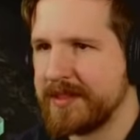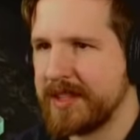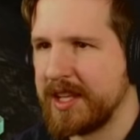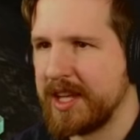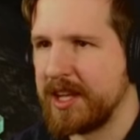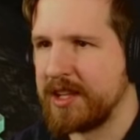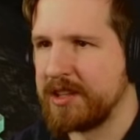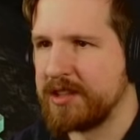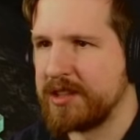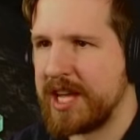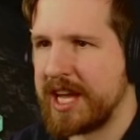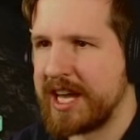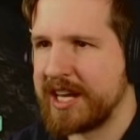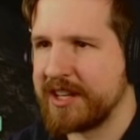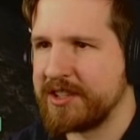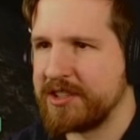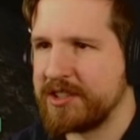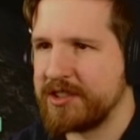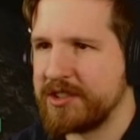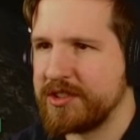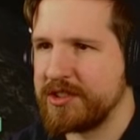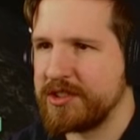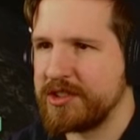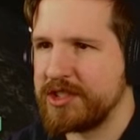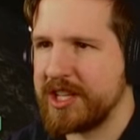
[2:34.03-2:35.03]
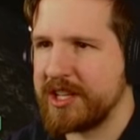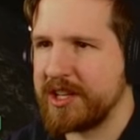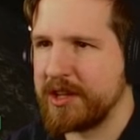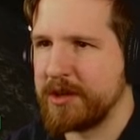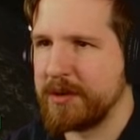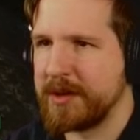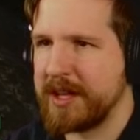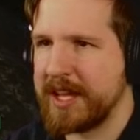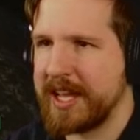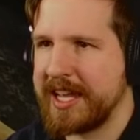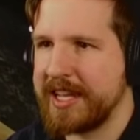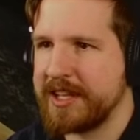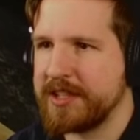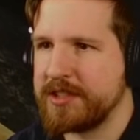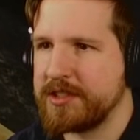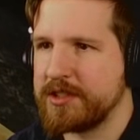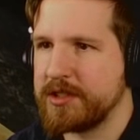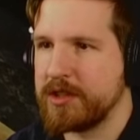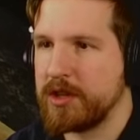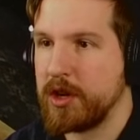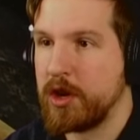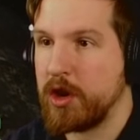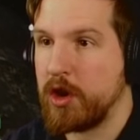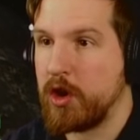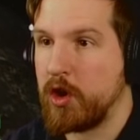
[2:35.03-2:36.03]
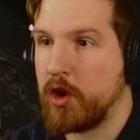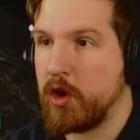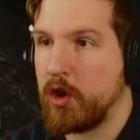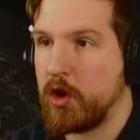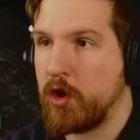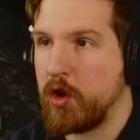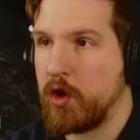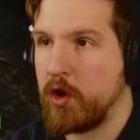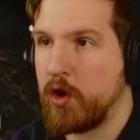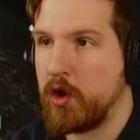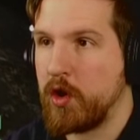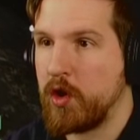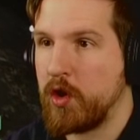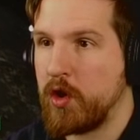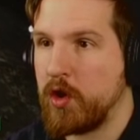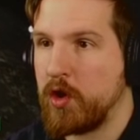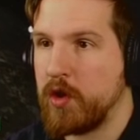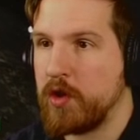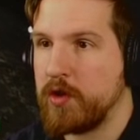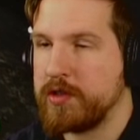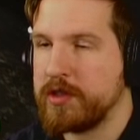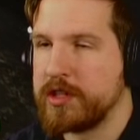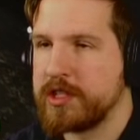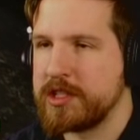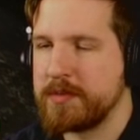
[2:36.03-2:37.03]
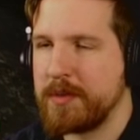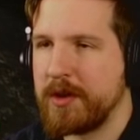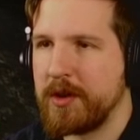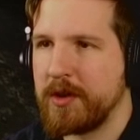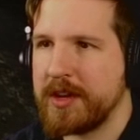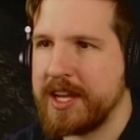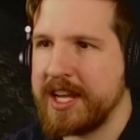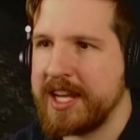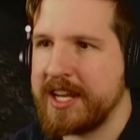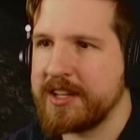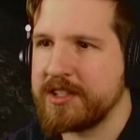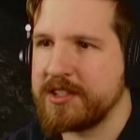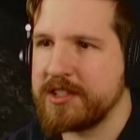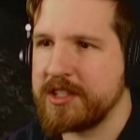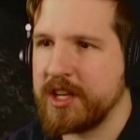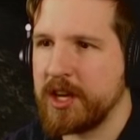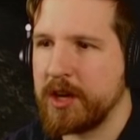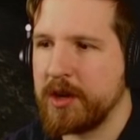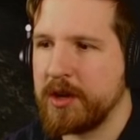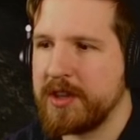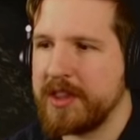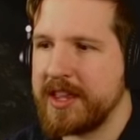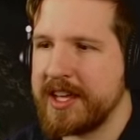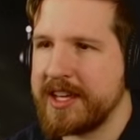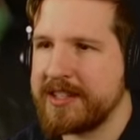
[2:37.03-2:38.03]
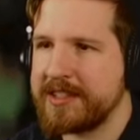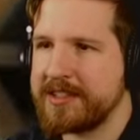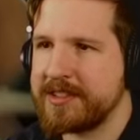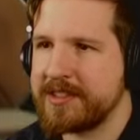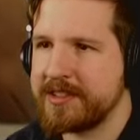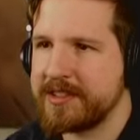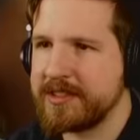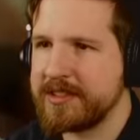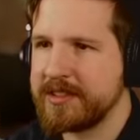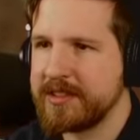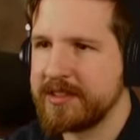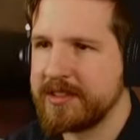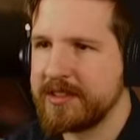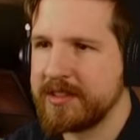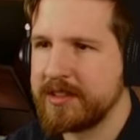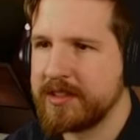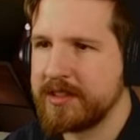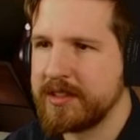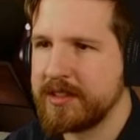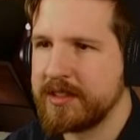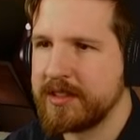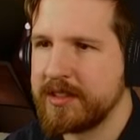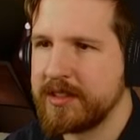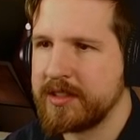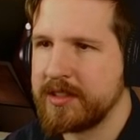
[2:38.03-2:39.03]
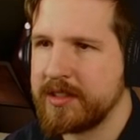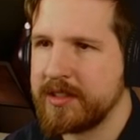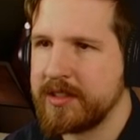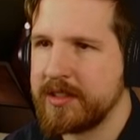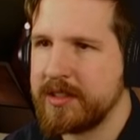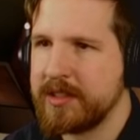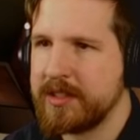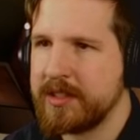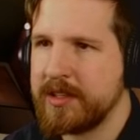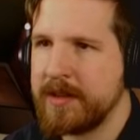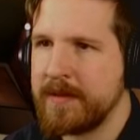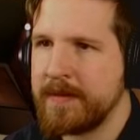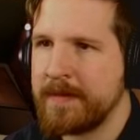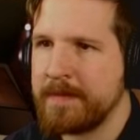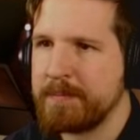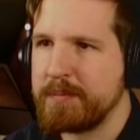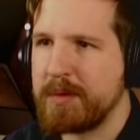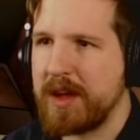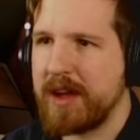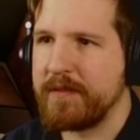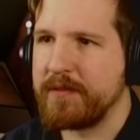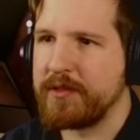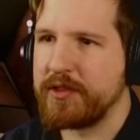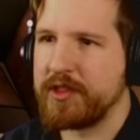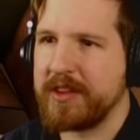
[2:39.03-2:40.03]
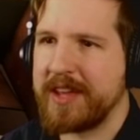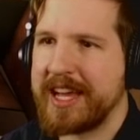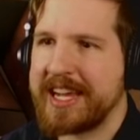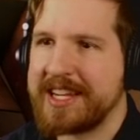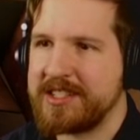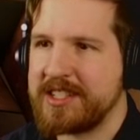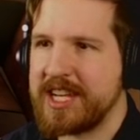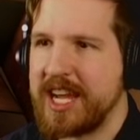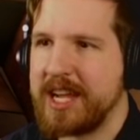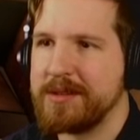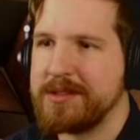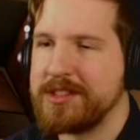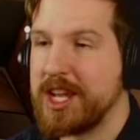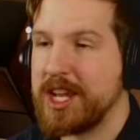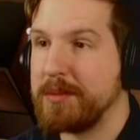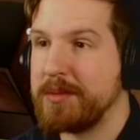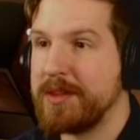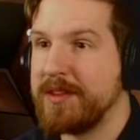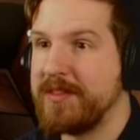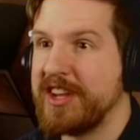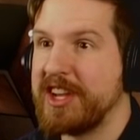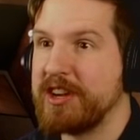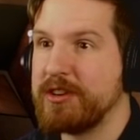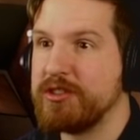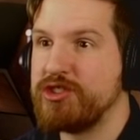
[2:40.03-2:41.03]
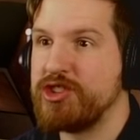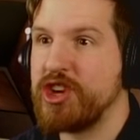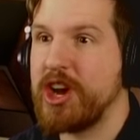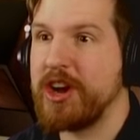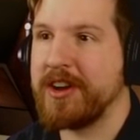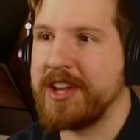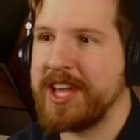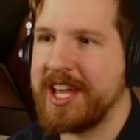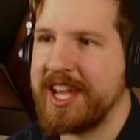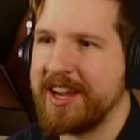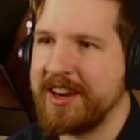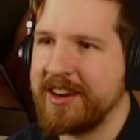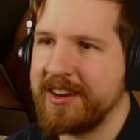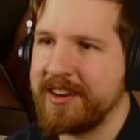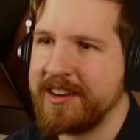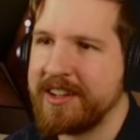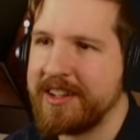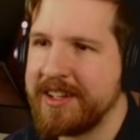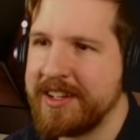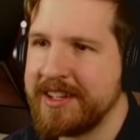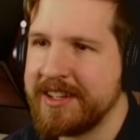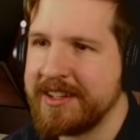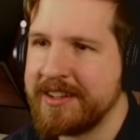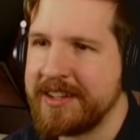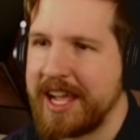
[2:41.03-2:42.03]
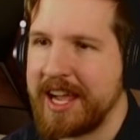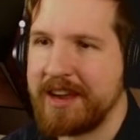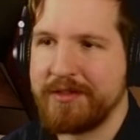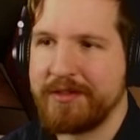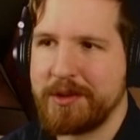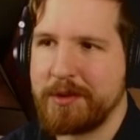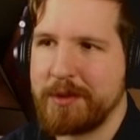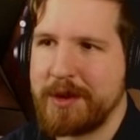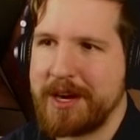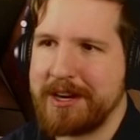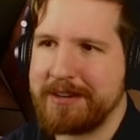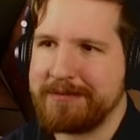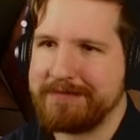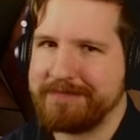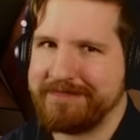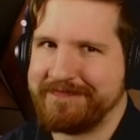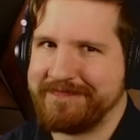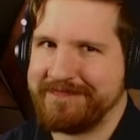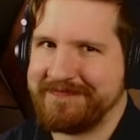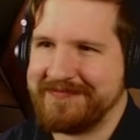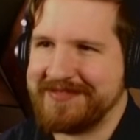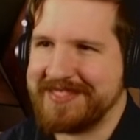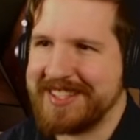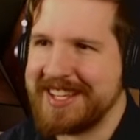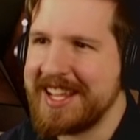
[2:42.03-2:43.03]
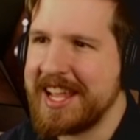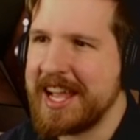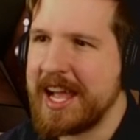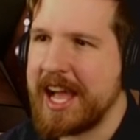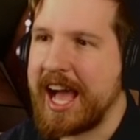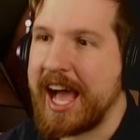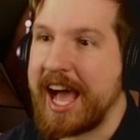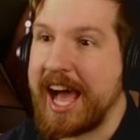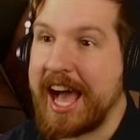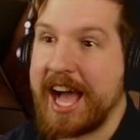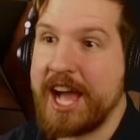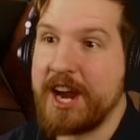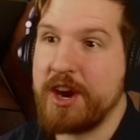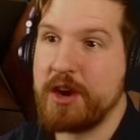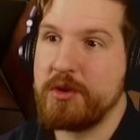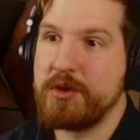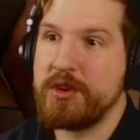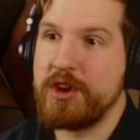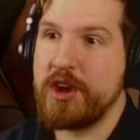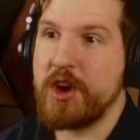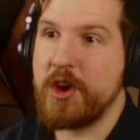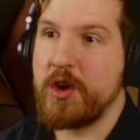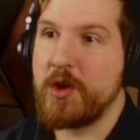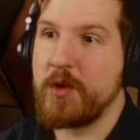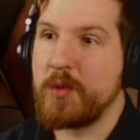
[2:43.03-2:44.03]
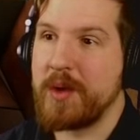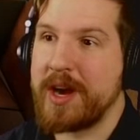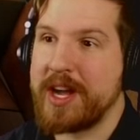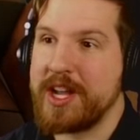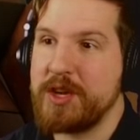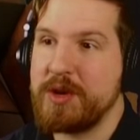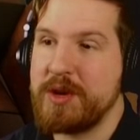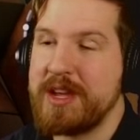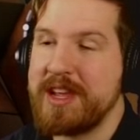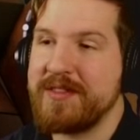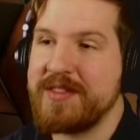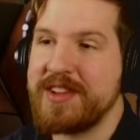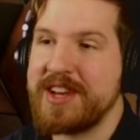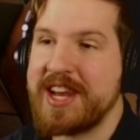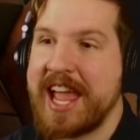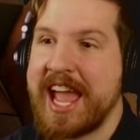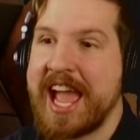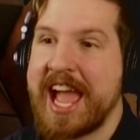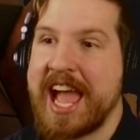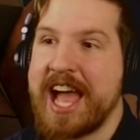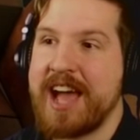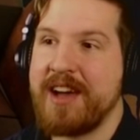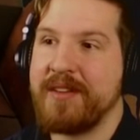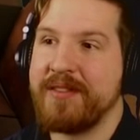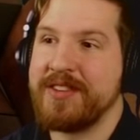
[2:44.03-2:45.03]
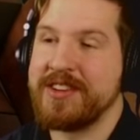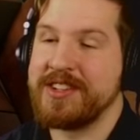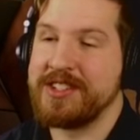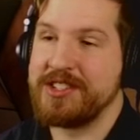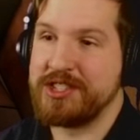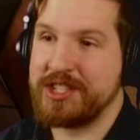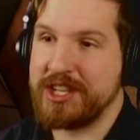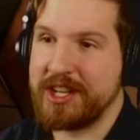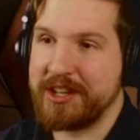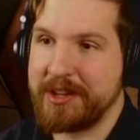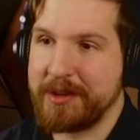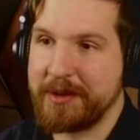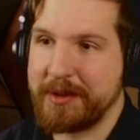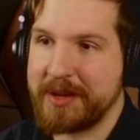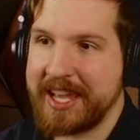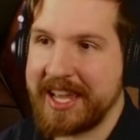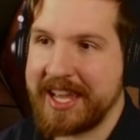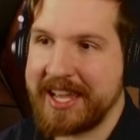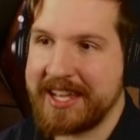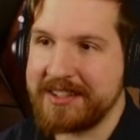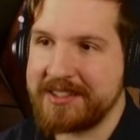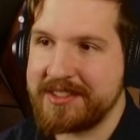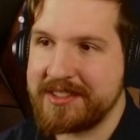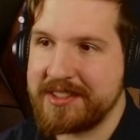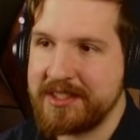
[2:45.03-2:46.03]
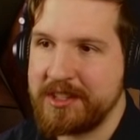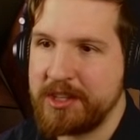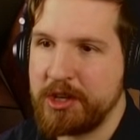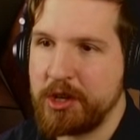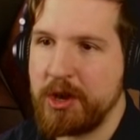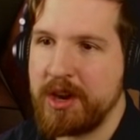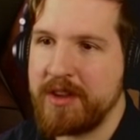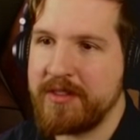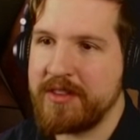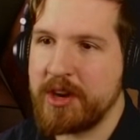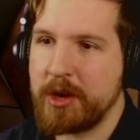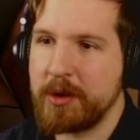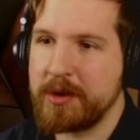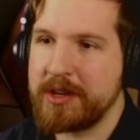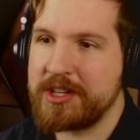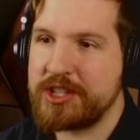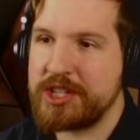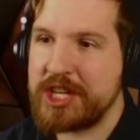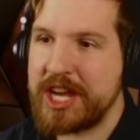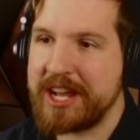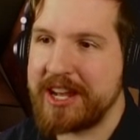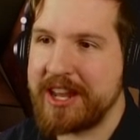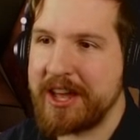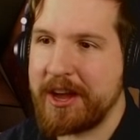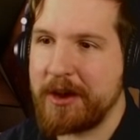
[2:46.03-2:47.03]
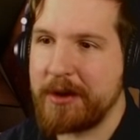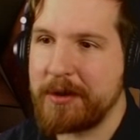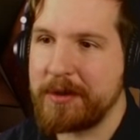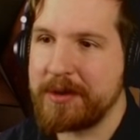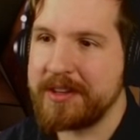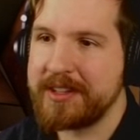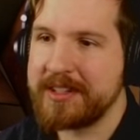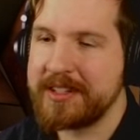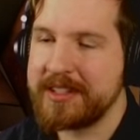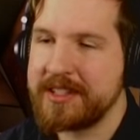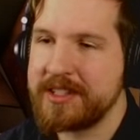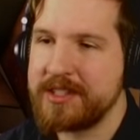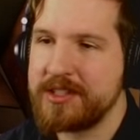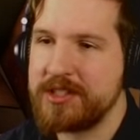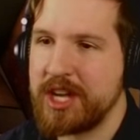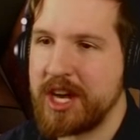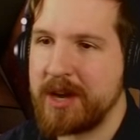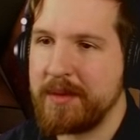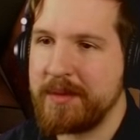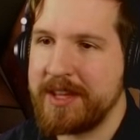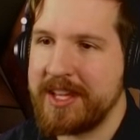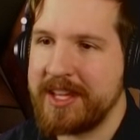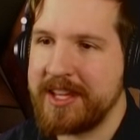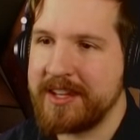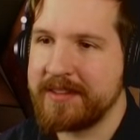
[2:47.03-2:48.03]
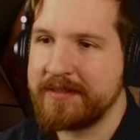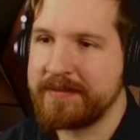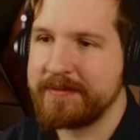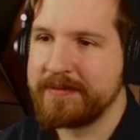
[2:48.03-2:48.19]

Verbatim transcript: A locked cello case. The small key doesn't go to this? Bob, for the last time, stop leaving your junk here. Everywhere. I don't know why you even have a cello case. You don't even own a cello, dummy.